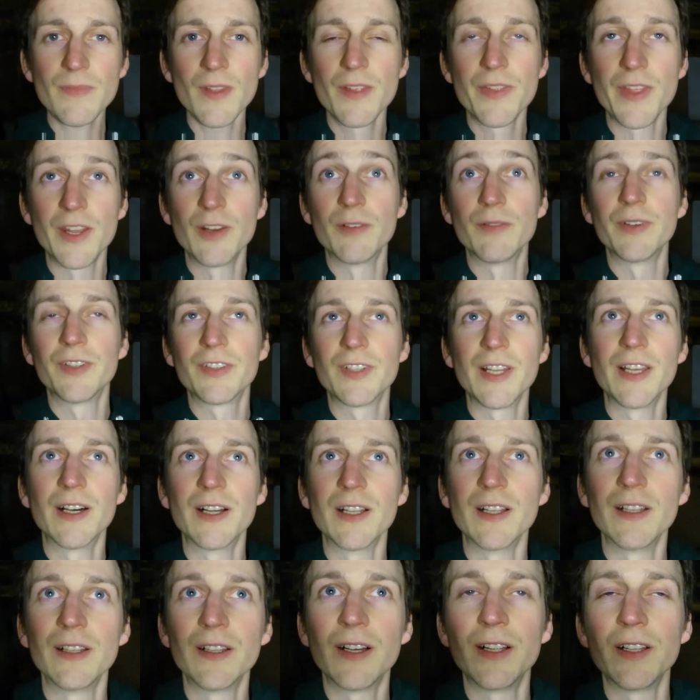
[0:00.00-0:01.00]
Then obviously
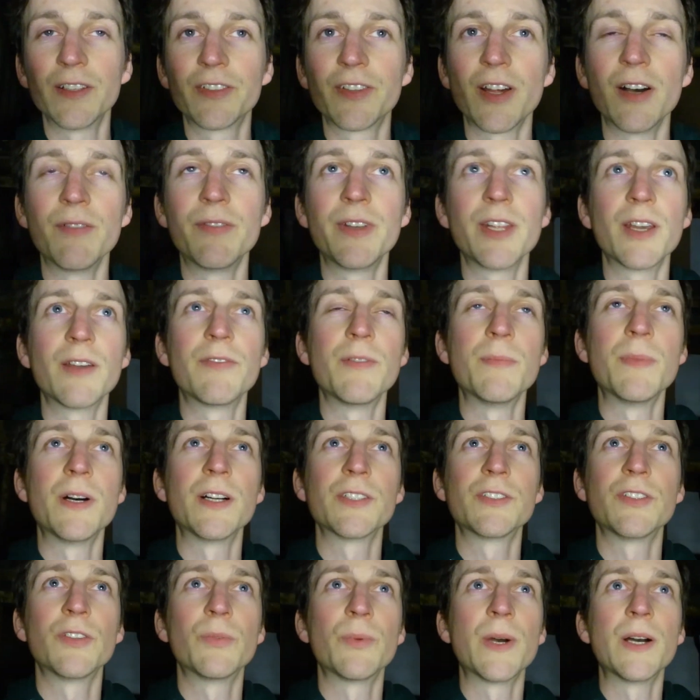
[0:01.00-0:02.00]
I'll start a video for
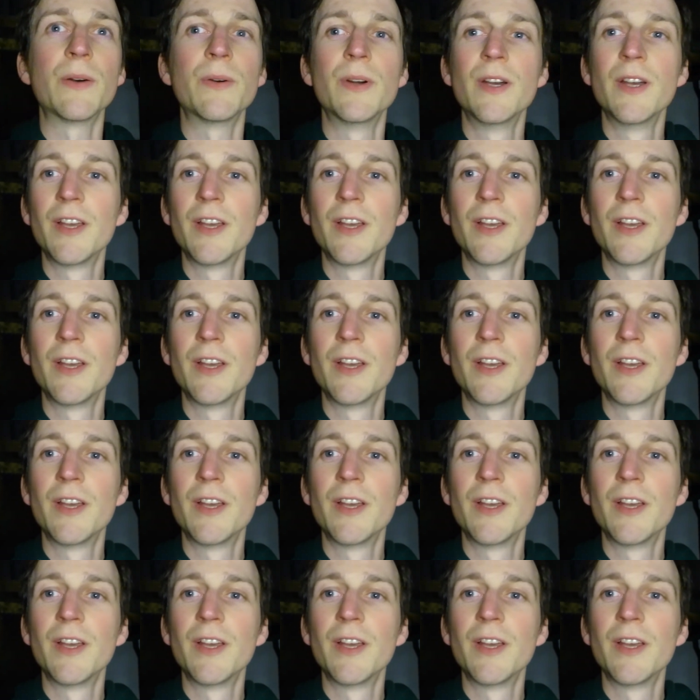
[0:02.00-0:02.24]
March as well.